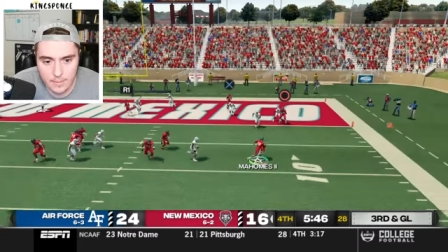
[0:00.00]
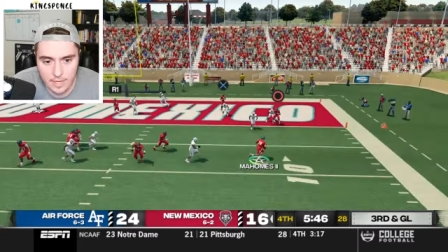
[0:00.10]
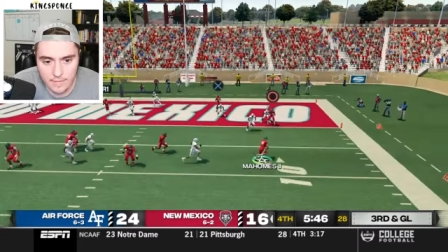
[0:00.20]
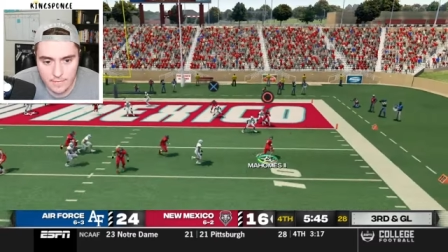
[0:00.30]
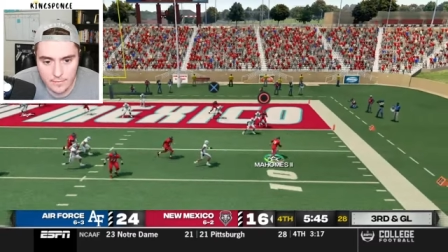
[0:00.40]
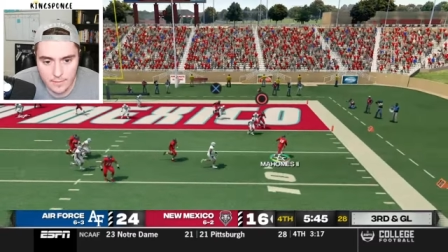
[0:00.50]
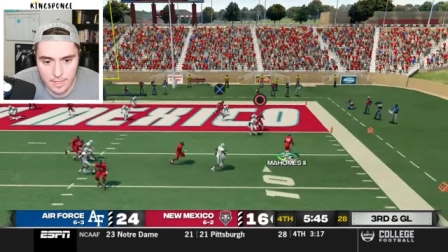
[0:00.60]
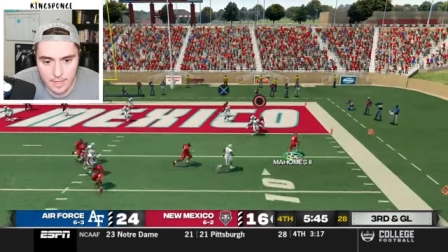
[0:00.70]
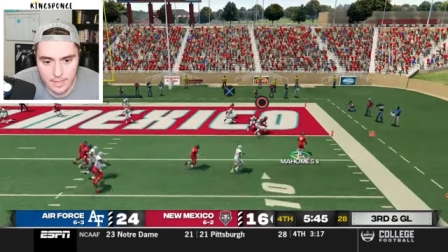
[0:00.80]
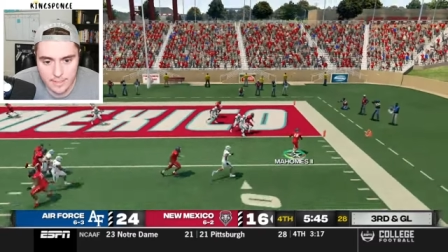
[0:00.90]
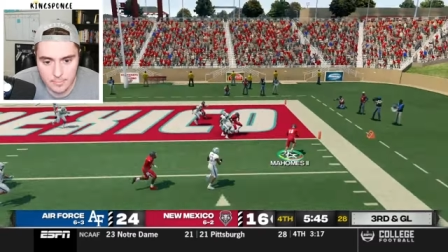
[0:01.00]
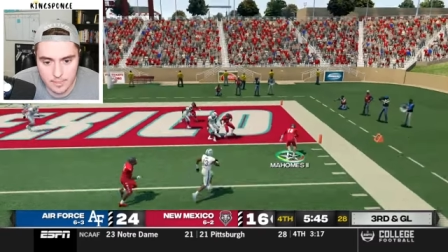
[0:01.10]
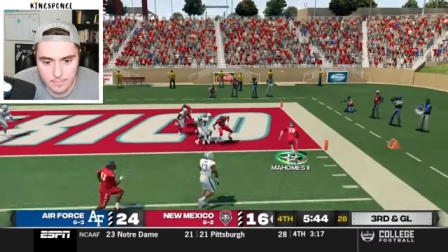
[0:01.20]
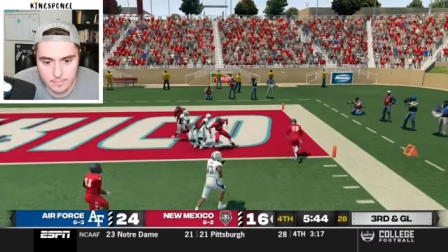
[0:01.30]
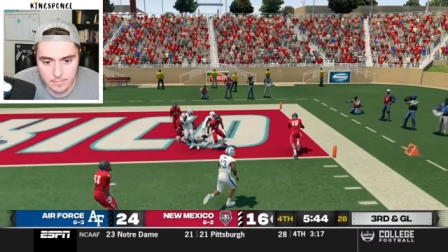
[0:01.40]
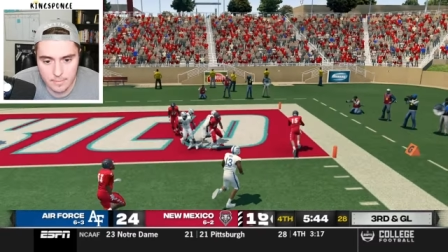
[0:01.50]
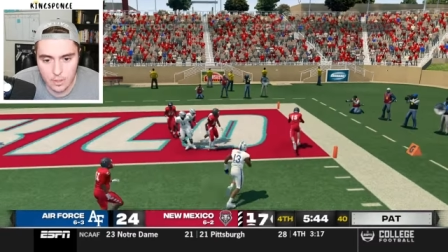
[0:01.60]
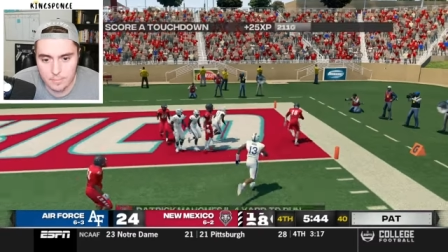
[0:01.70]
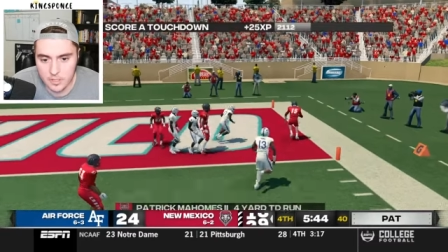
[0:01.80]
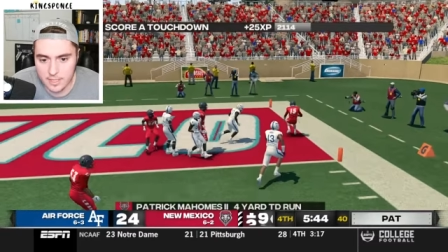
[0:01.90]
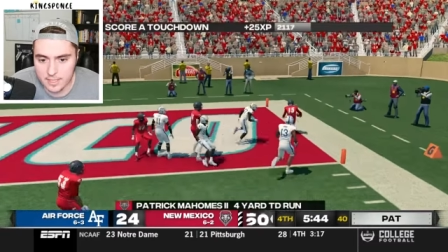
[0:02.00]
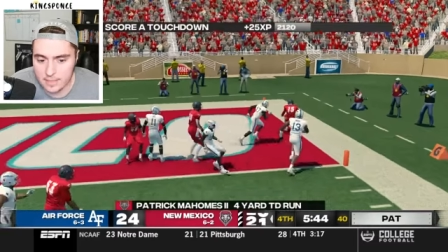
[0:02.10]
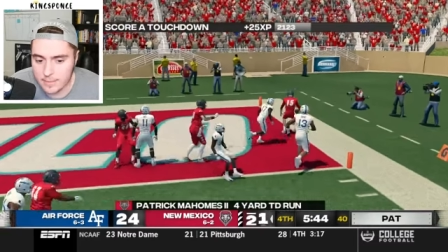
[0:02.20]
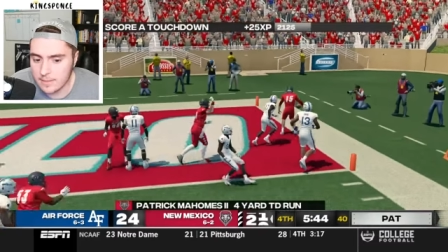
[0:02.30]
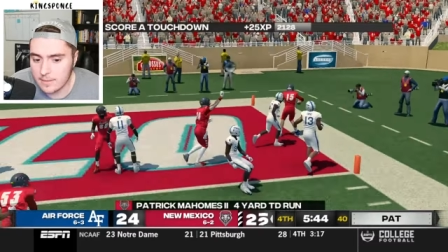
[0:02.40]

We have a few guys, but Mahomes just going to keep it.